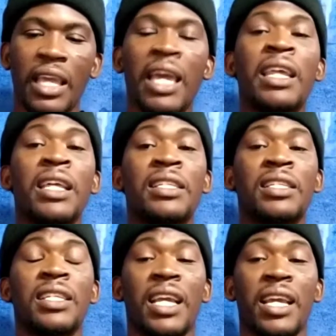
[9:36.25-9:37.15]
And then
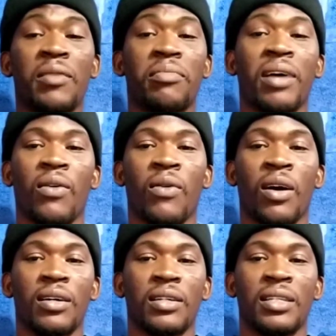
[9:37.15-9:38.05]
see in
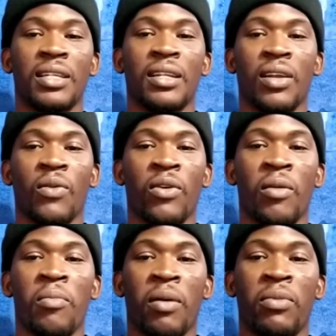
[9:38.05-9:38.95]
Patwa is another
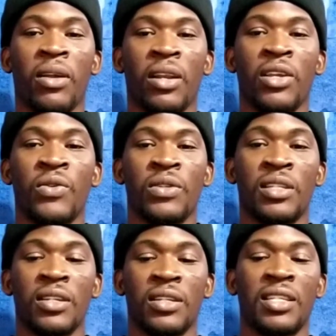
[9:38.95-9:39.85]
word popularly
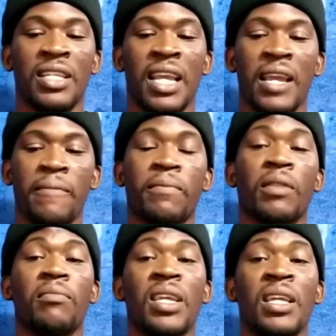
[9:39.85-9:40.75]
used. So see
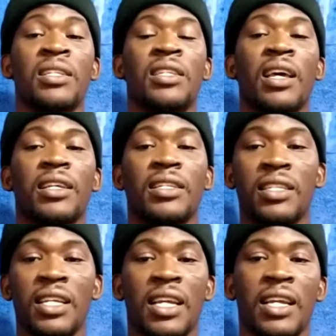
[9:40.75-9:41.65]
means
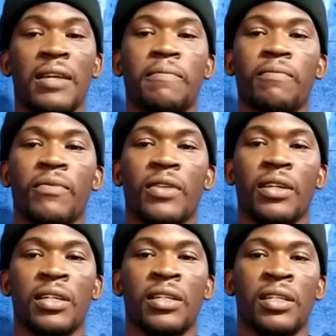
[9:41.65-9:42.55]
see.
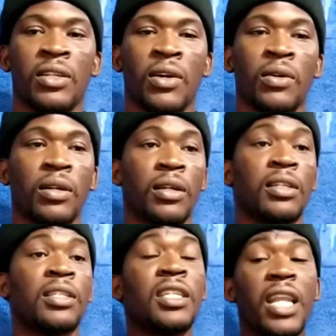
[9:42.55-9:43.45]
So
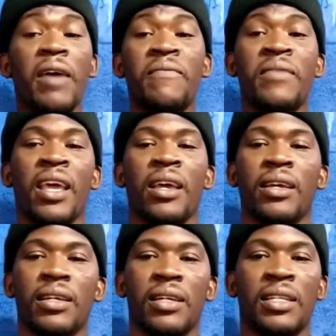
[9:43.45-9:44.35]
see them there
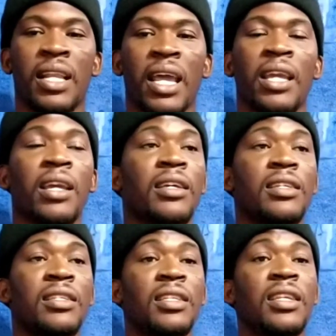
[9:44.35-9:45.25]
is like
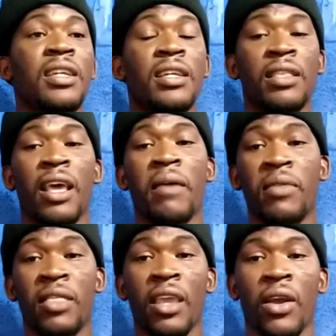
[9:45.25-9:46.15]
see
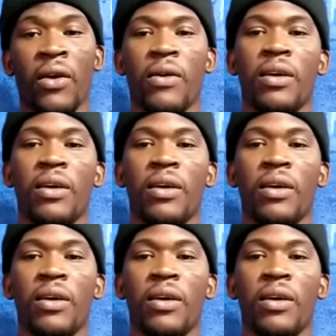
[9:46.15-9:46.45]
them there.